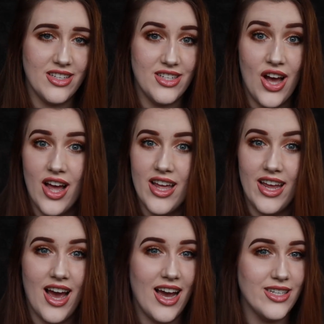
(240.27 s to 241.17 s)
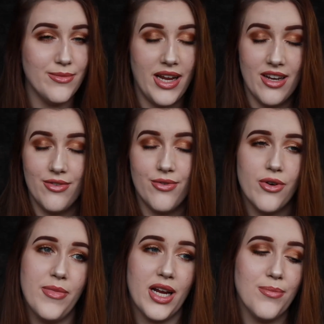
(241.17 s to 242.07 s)
is not a high demand
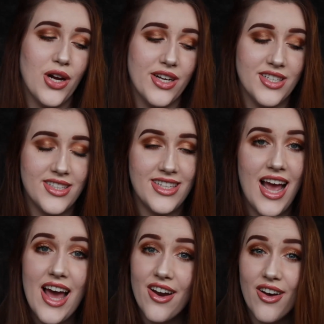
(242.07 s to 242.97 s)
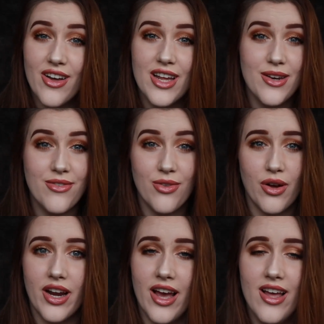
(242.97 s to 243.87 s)
for makeup artists at all in
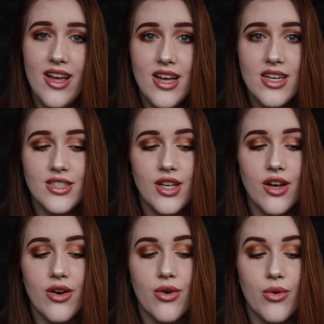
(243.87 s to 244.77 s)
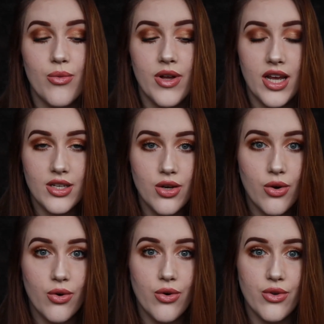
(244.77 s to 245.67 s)
Florida. So when I
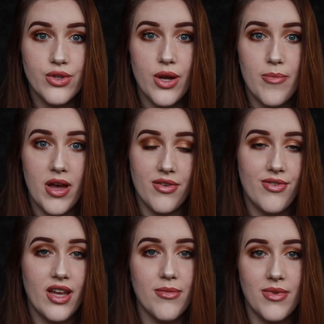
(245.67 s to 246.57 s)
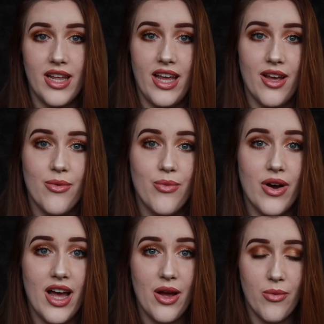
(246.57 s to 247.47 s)
told my family
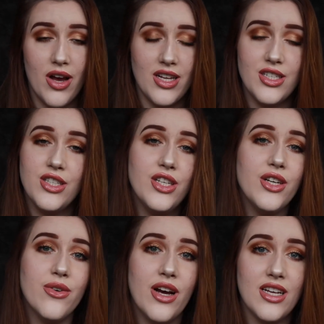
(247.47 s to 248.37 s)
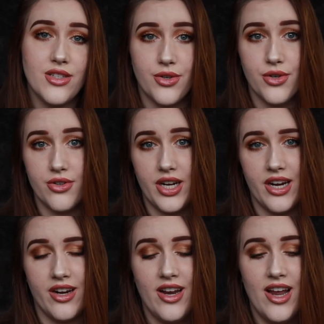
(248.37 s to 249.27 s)
what I wanted to do as a
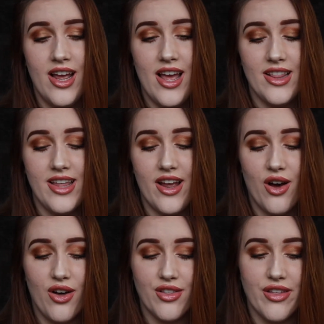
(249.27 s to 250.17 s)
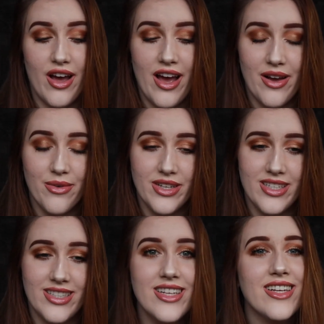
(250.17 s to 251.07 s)
career, they all thought I was